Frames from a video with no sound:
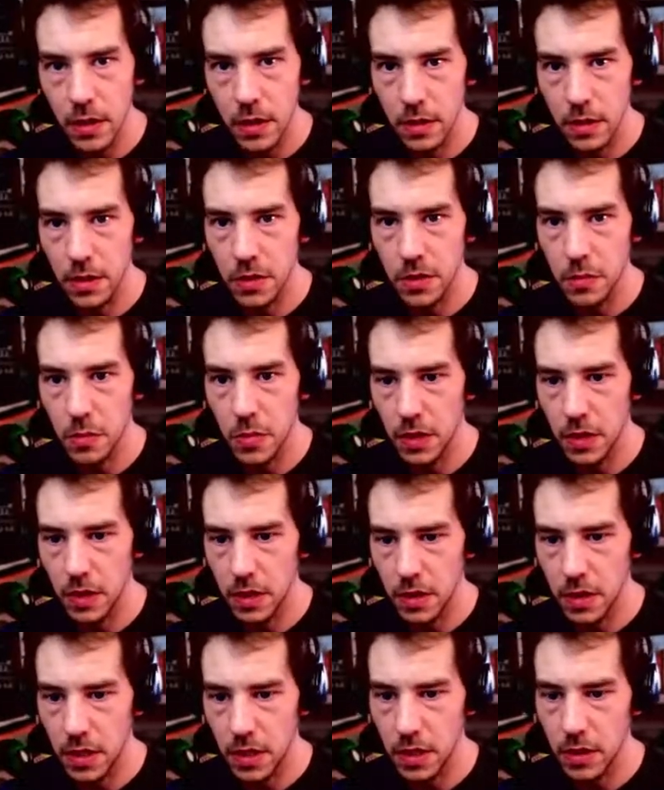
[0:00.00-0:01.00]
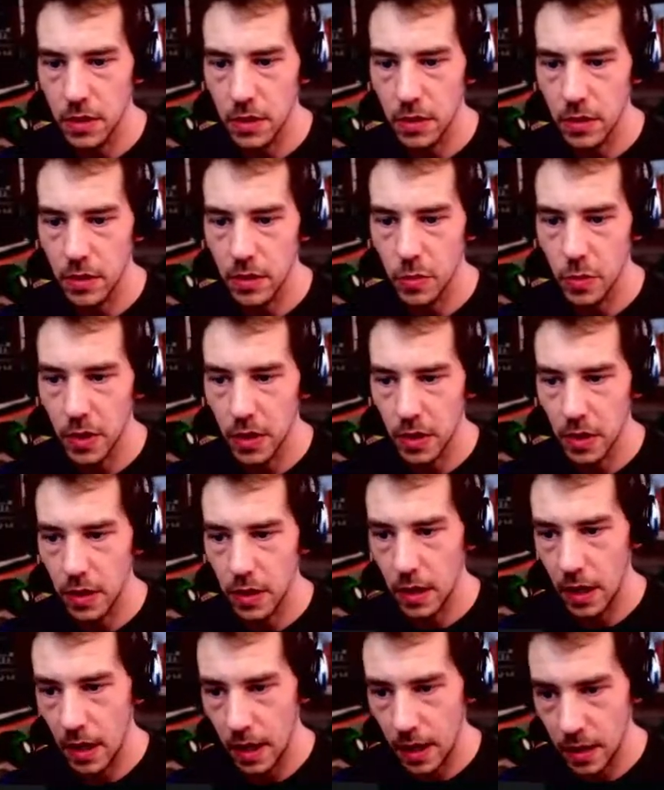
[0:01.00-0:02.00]
It doesn't mean that DTube
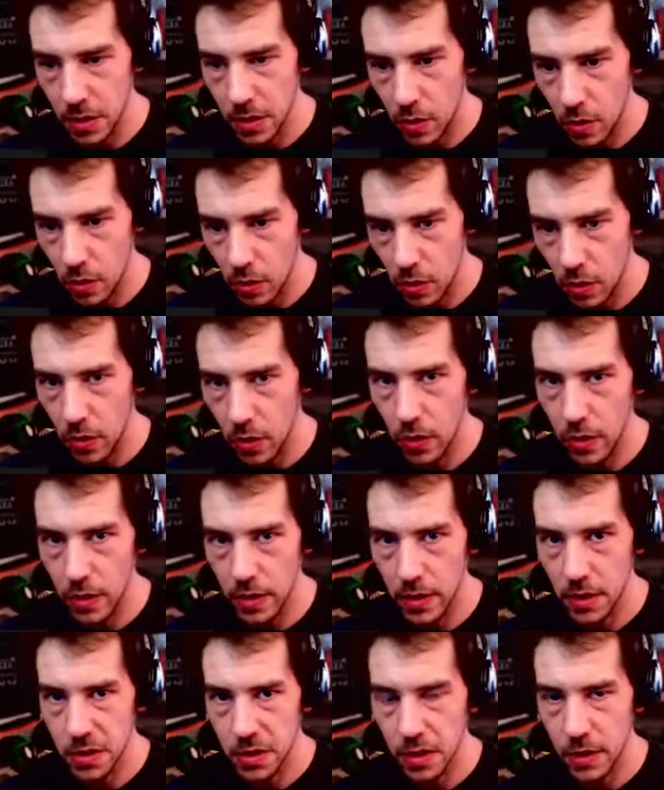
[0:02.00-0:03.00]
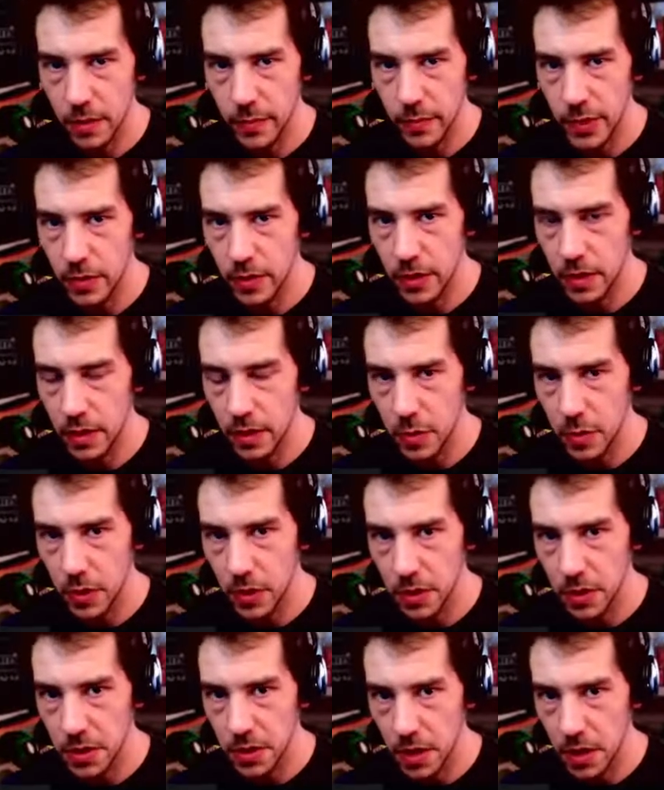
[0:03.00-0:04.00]
as a whole is a community
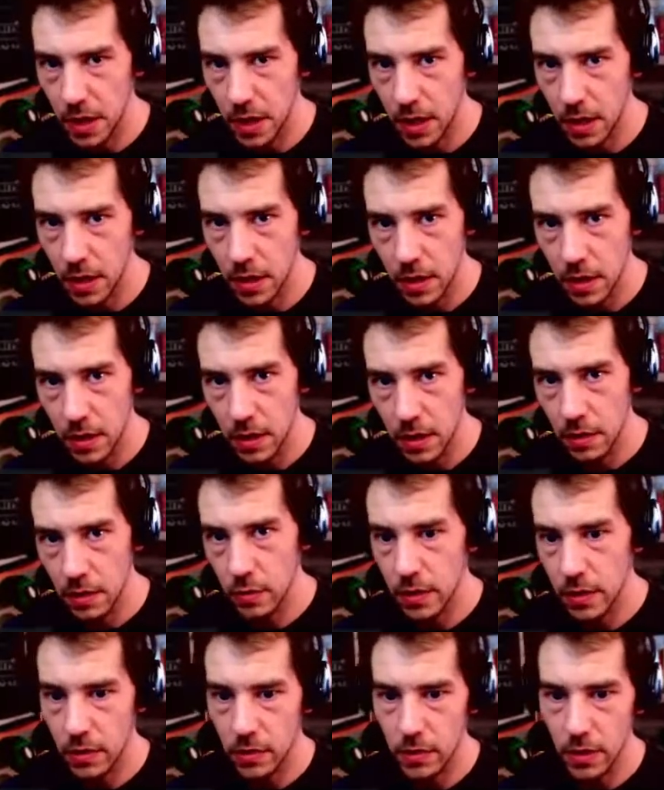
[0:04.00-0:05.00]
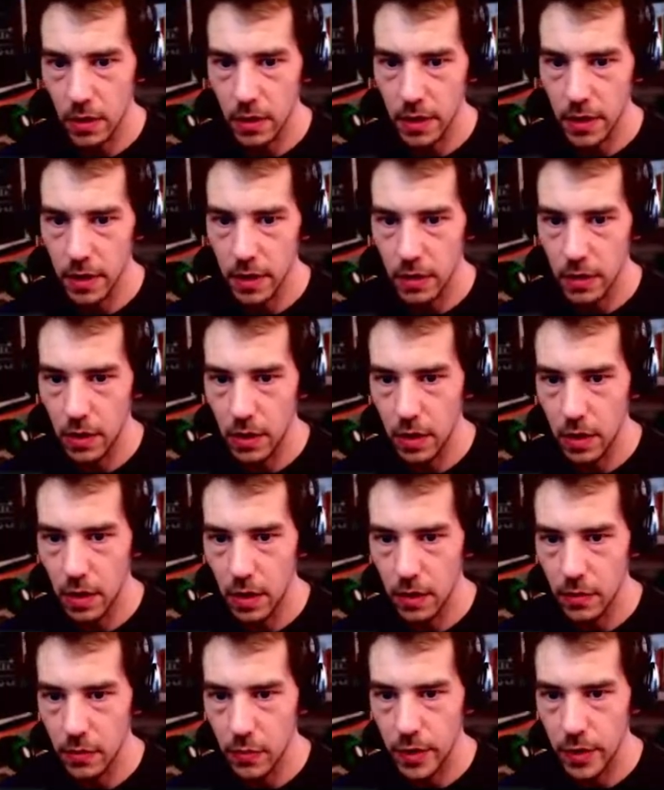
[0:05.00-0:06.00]
per se. We don't all get
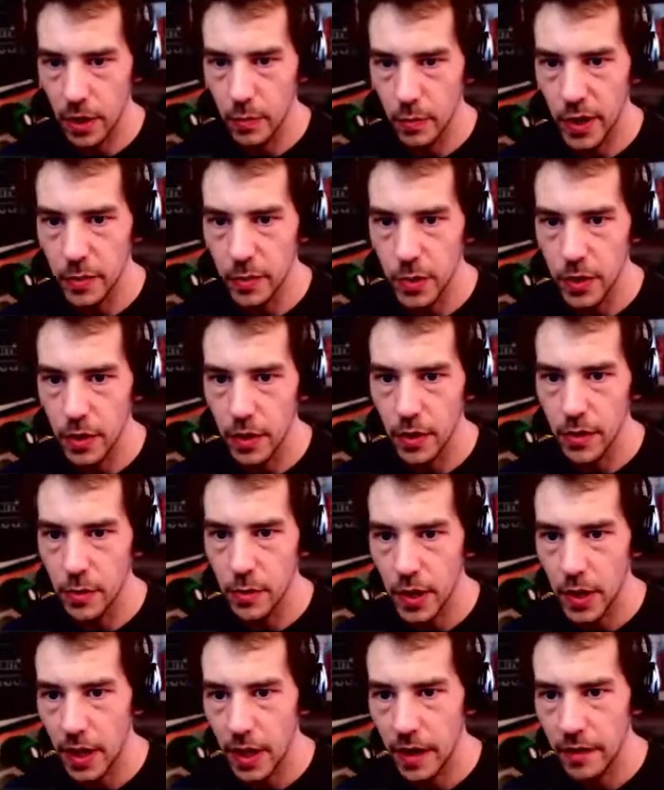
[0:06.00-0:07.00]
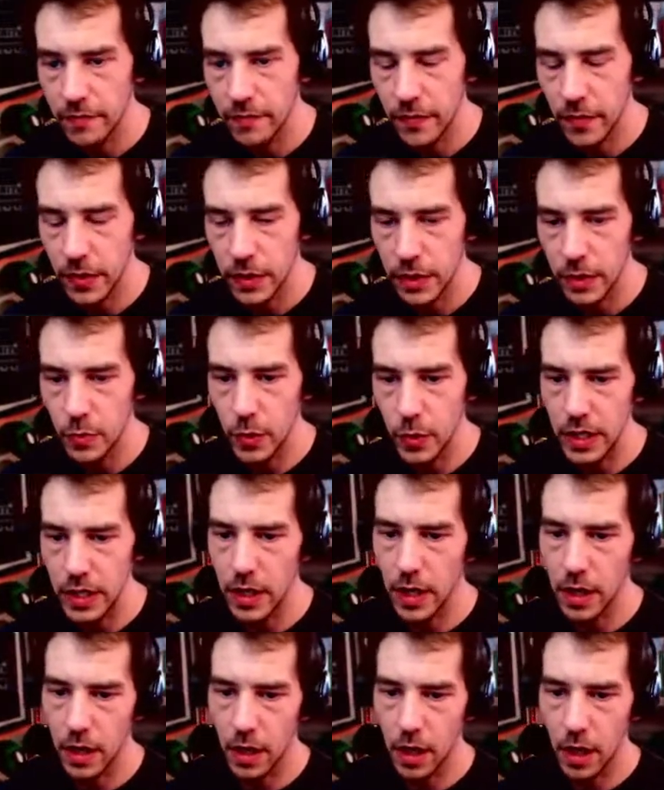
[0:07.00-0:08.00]
along. We all might be on the platform. We kind of